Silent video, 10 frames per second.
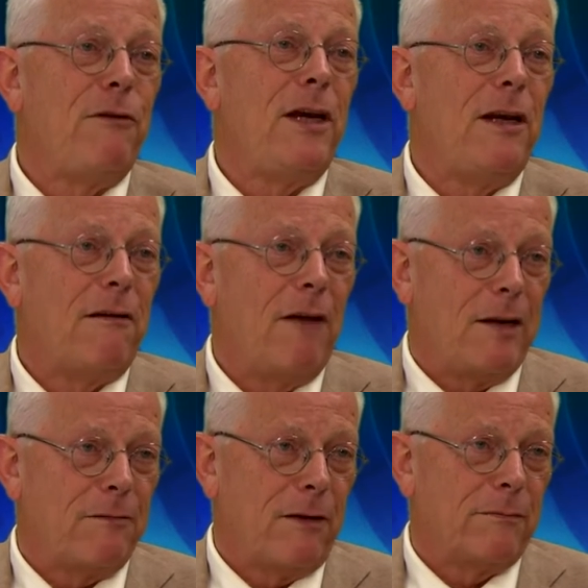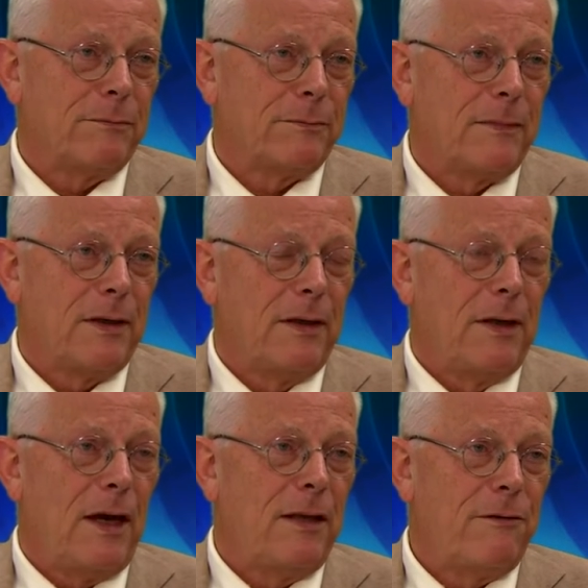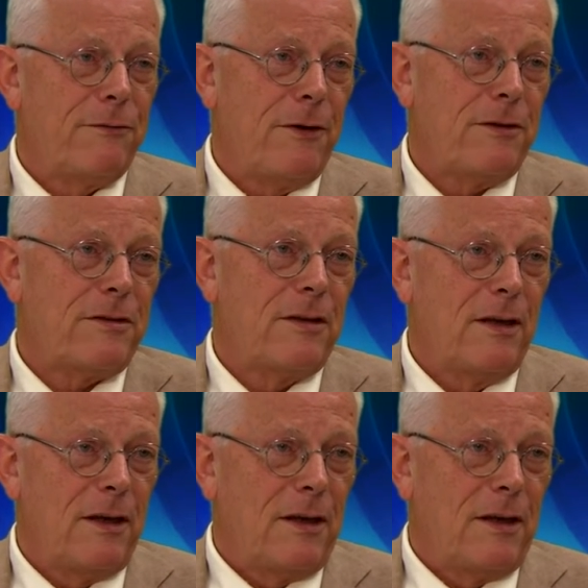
really great fun. And the first